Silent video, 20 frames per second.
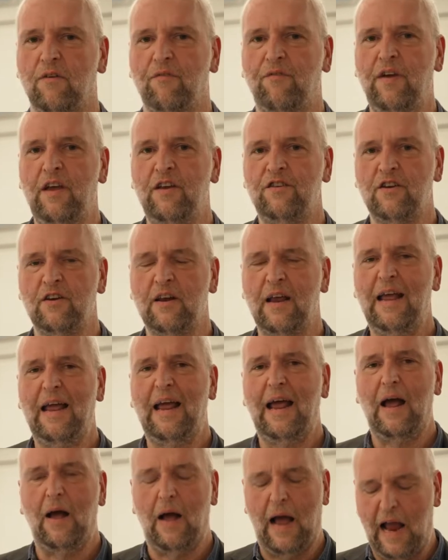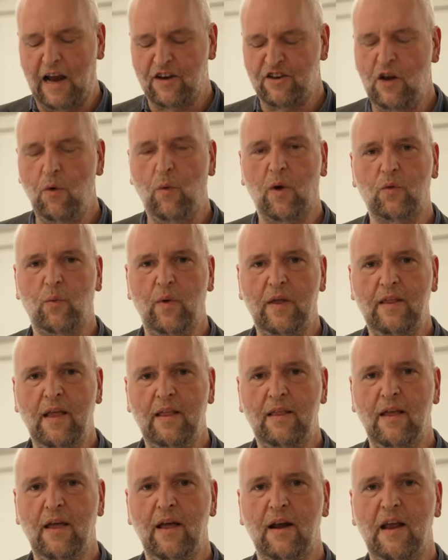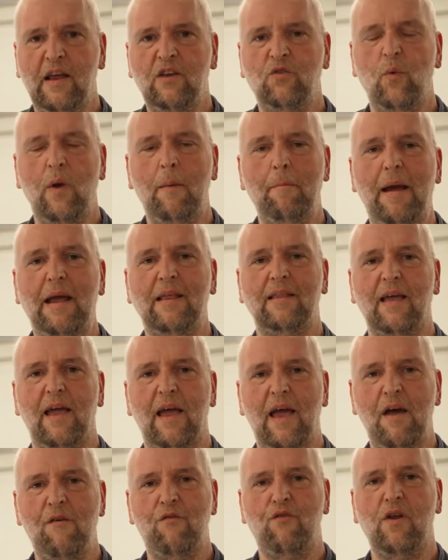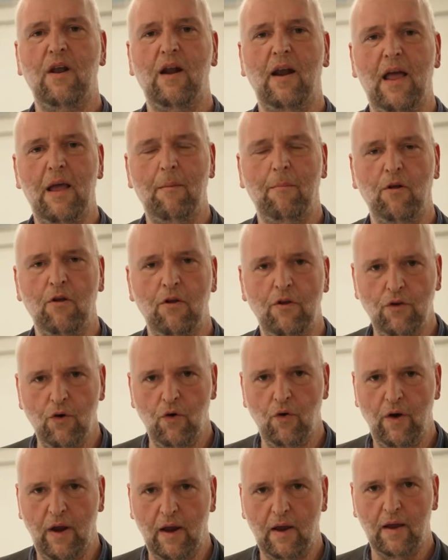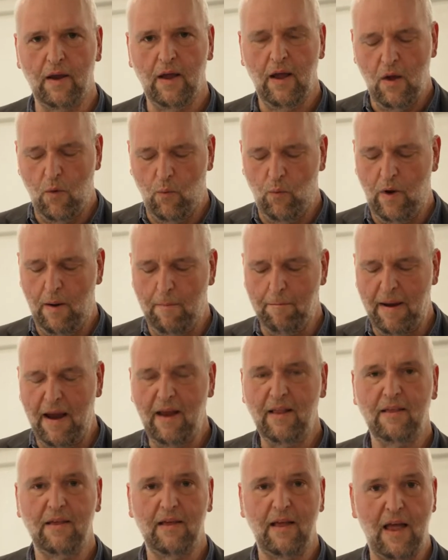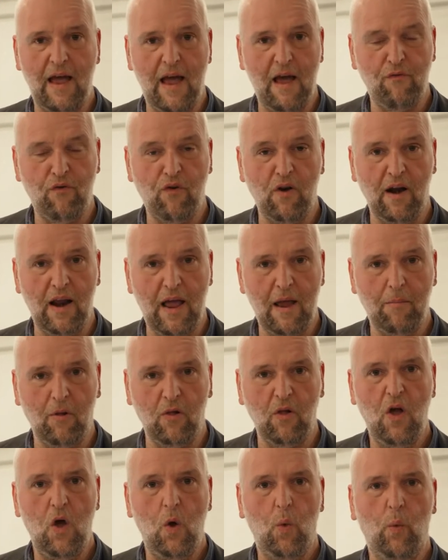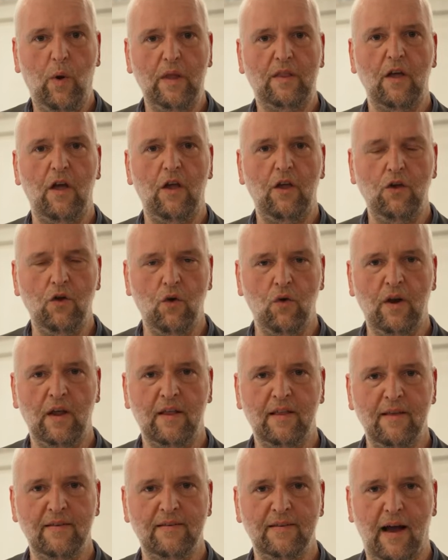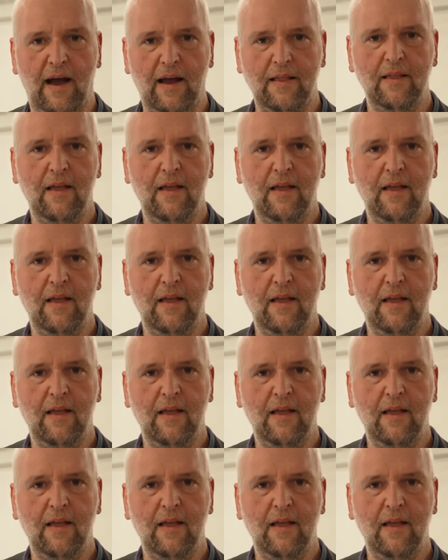feature. Actually what we did here is we made every label unique. We made every label with a unique design.